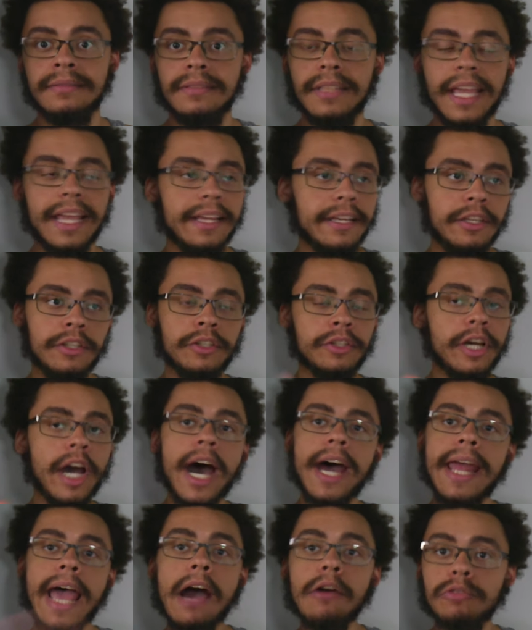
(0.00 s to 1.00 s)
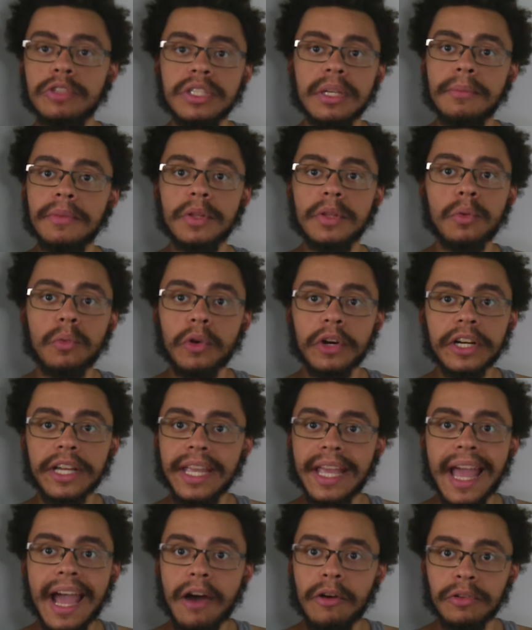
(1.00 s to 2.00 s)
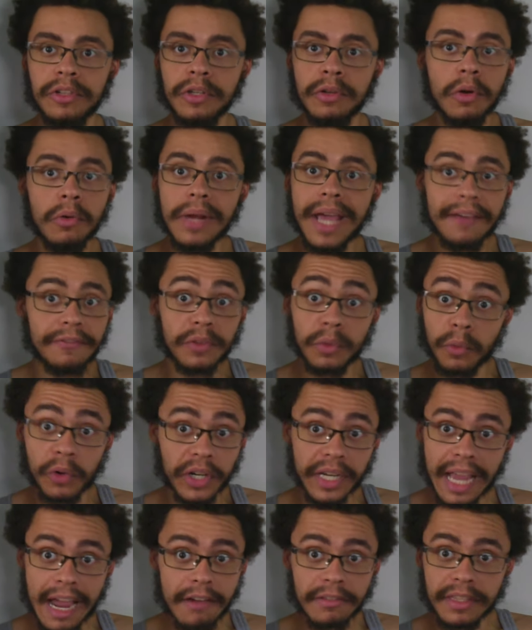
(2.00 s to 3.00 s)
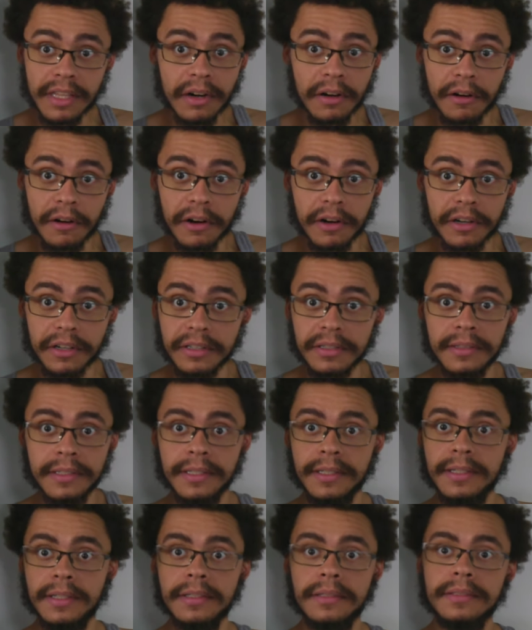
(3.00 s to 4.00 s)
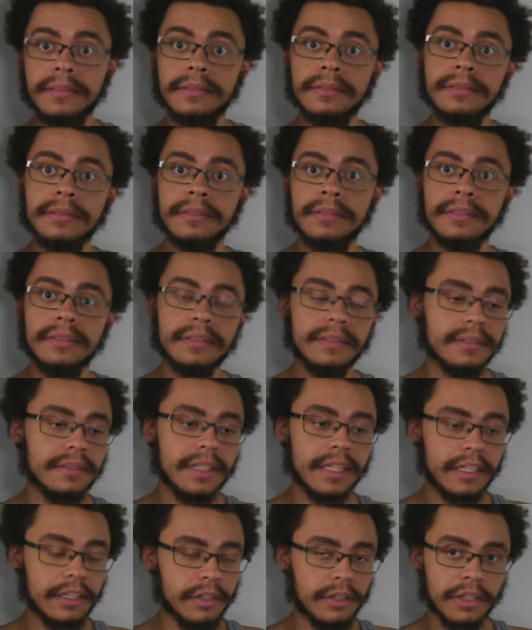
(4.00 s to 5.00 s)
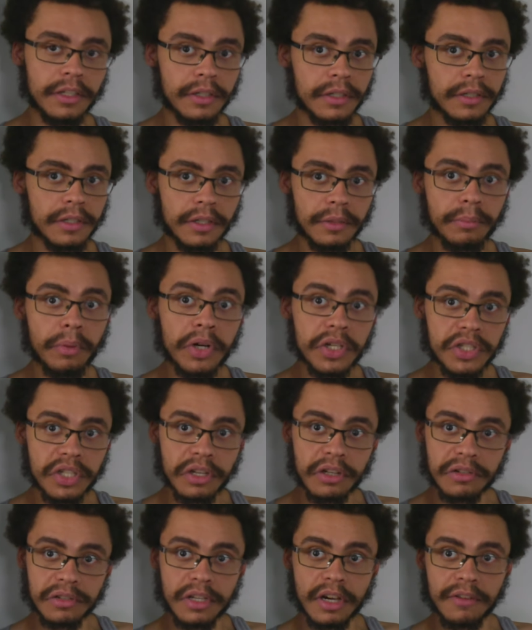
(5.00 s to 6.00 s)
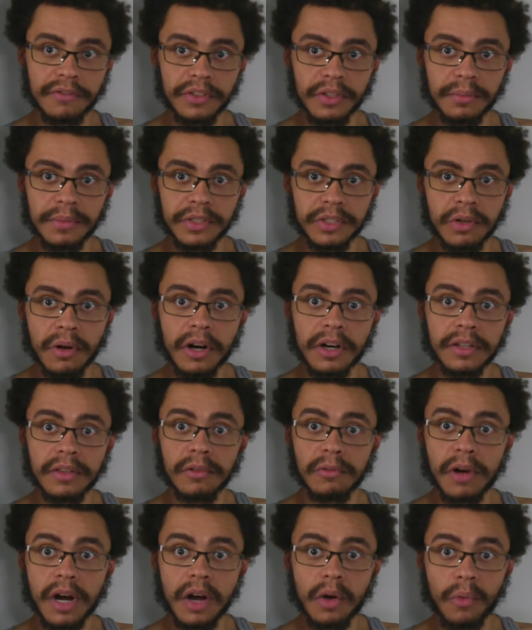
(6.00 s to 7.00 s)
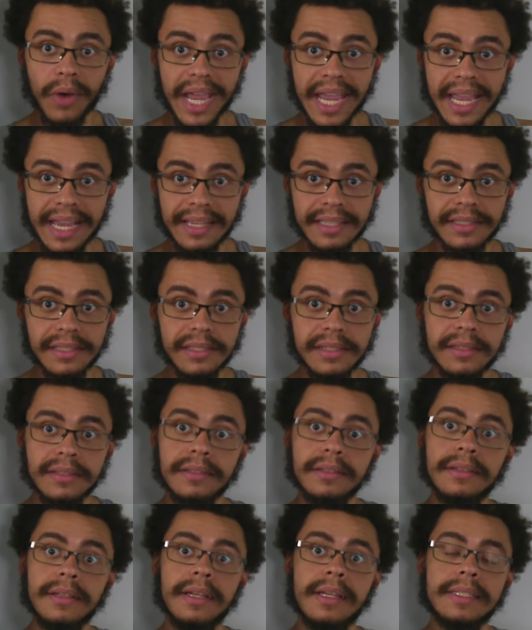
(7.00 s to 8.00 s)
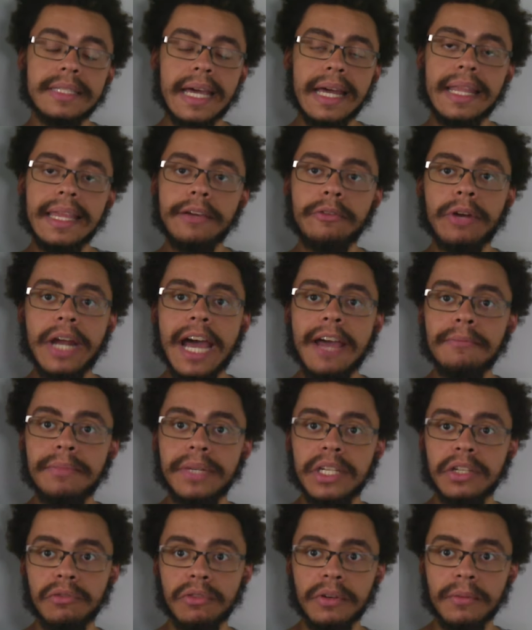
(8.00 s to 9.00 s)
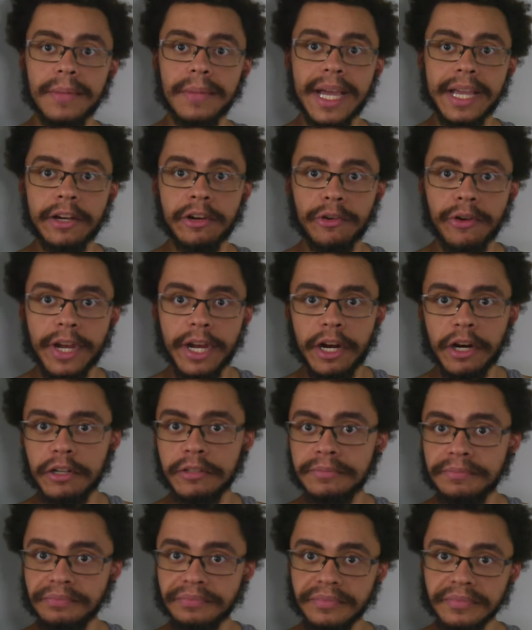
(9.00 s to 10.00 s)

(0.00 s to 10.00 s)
Like, you cut out some of the working out. You don't have to work out that hard. Like, you're pushing yourself a little bit too hard in the wrong ways. It's kind of like what I've been doing in my career.